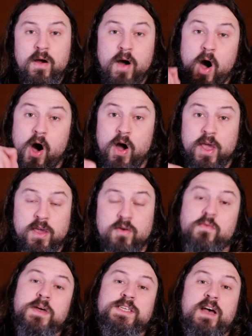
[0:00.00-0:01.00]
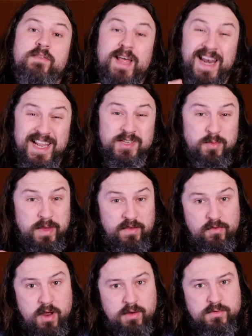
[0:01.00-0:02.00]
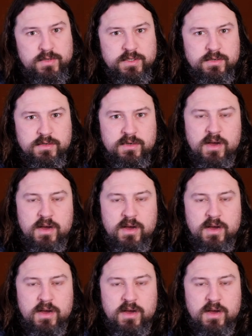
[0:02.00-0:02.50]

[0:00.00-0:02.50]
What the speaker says: I always have a little bit of crowd noise on.